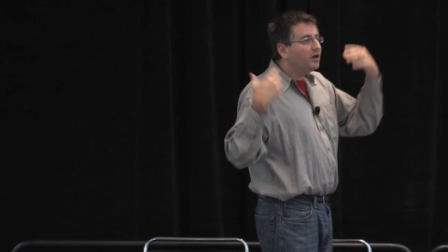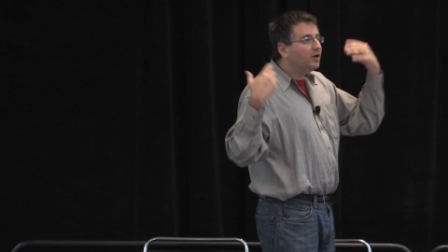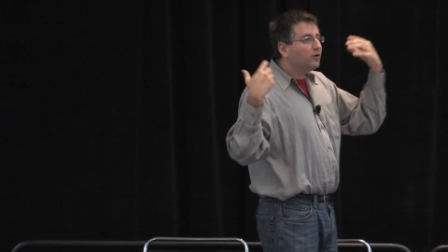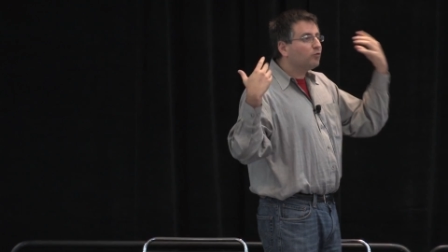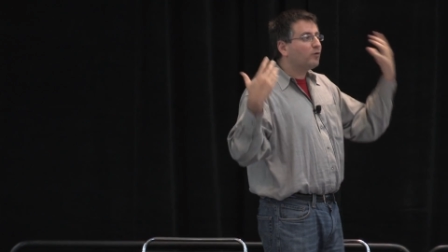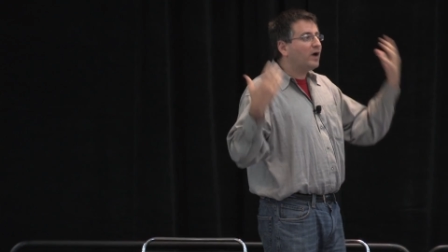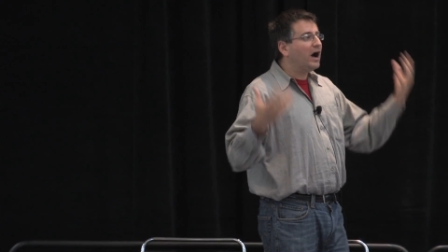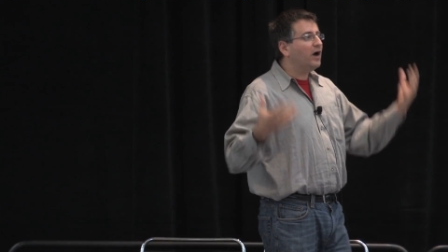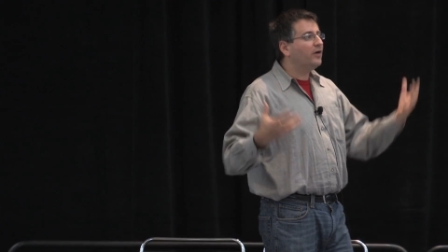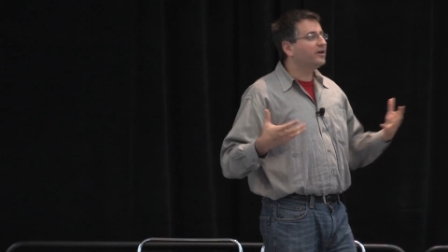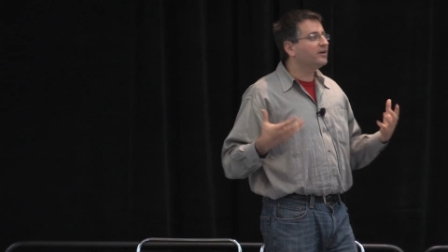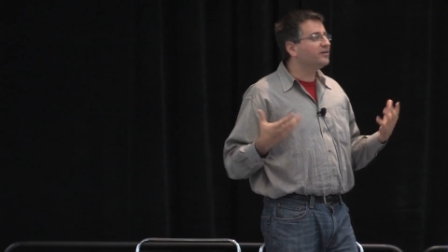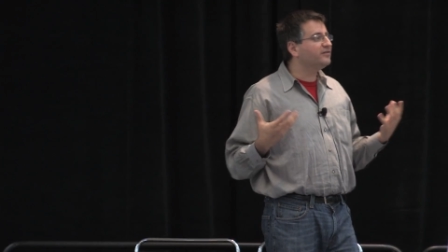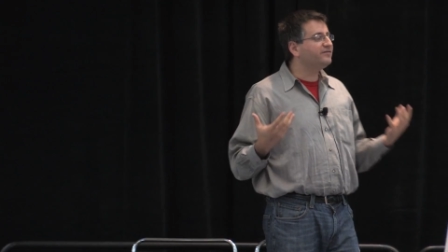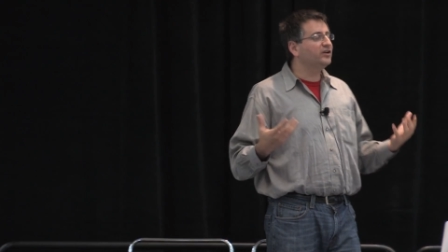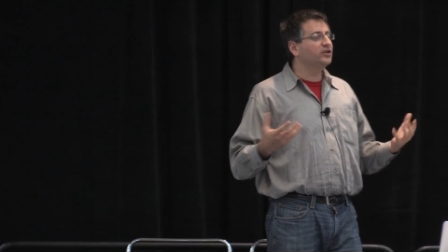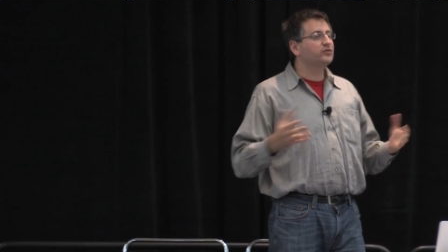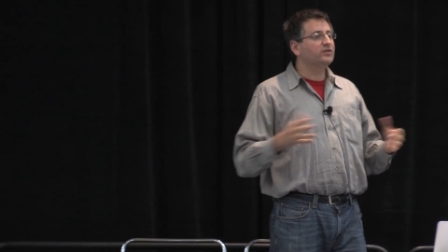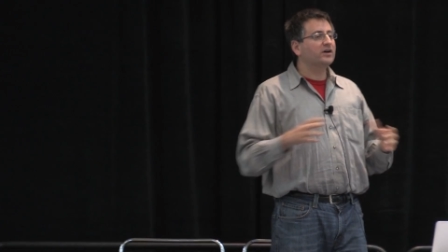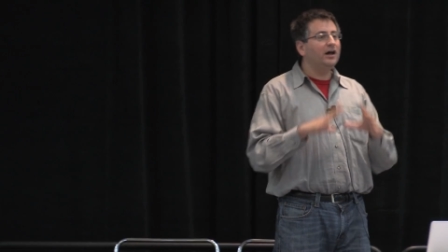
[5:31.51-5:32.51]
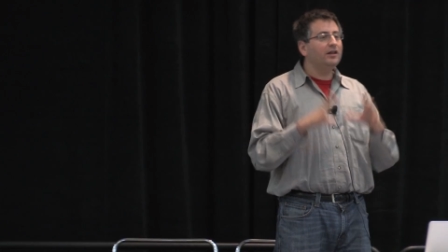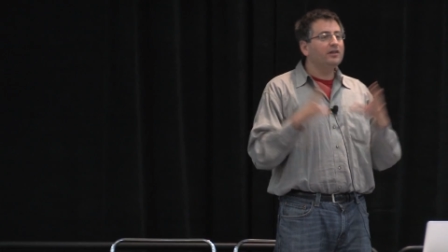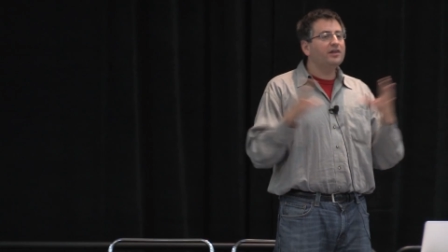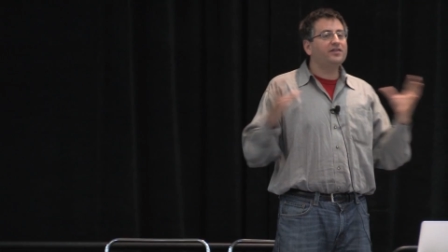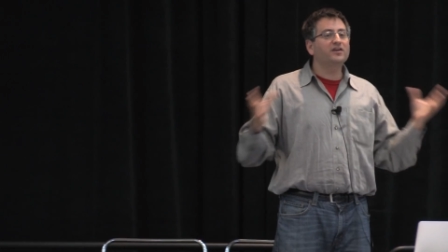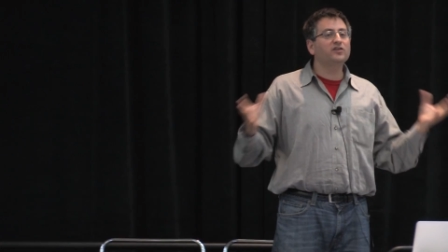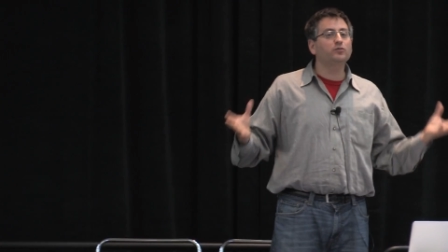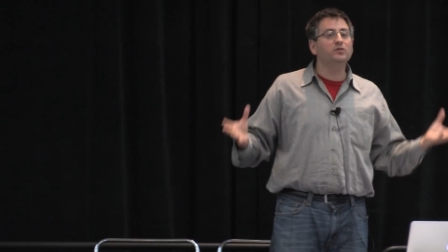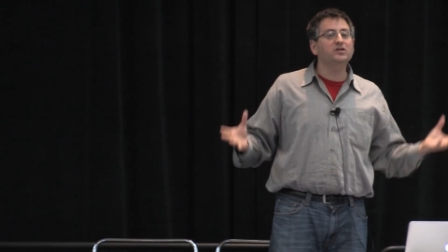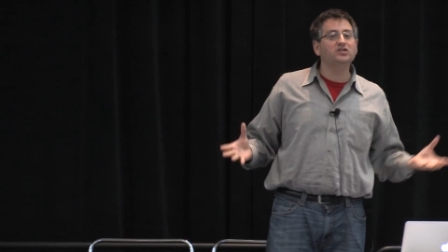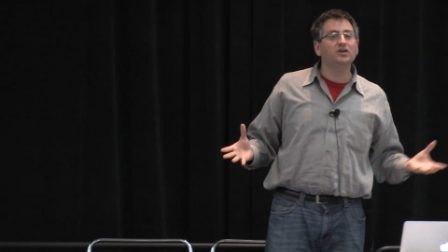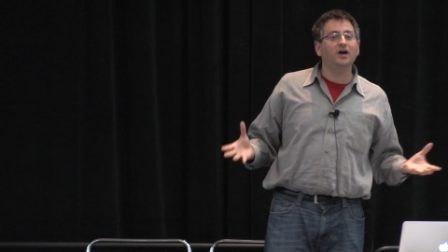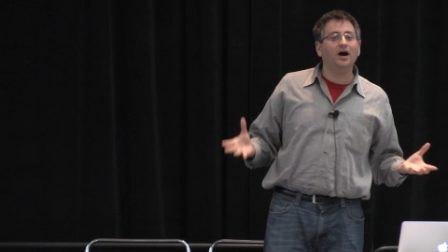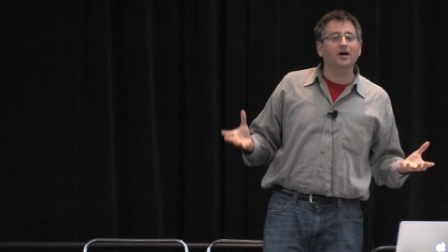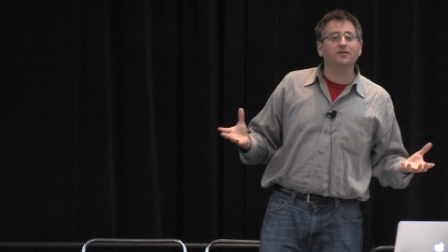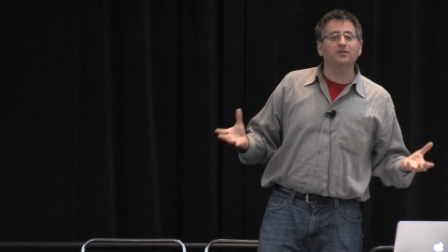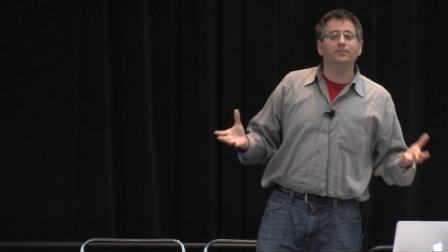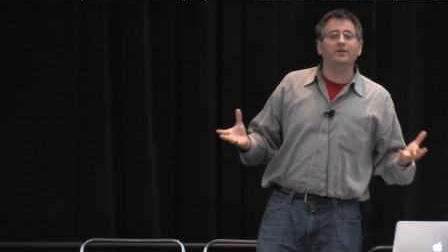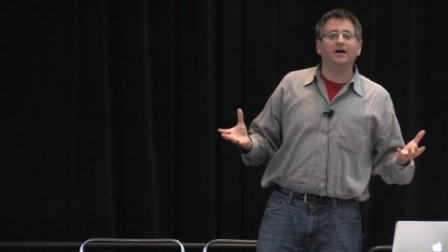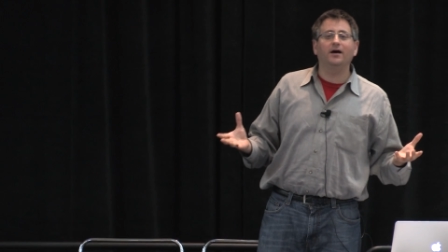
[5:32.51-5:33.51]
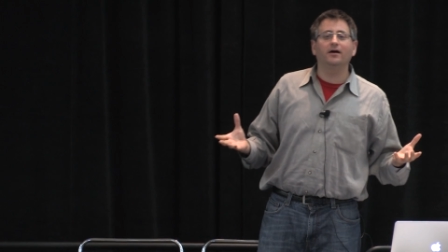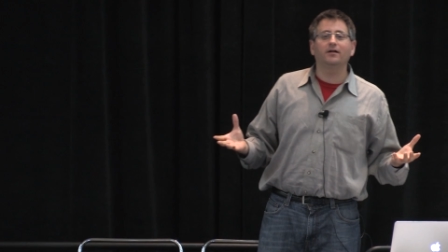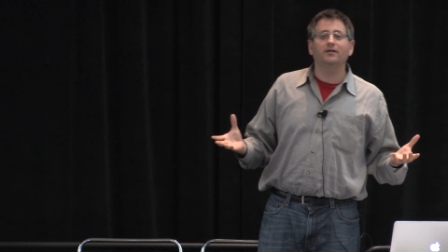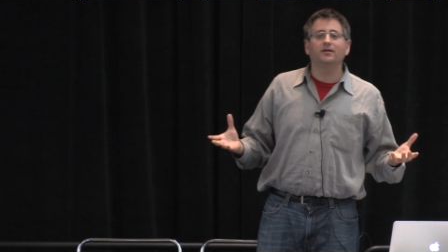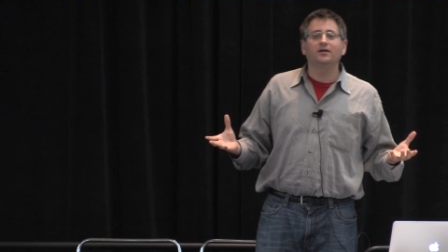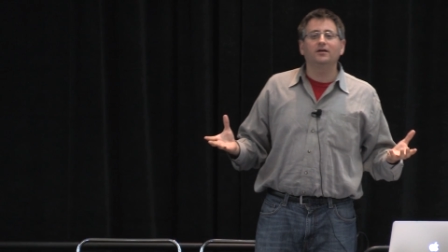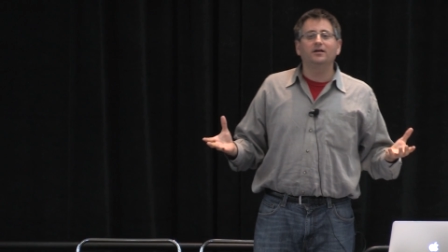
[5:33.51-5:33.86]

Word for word: routing and filtering, all the things we talked about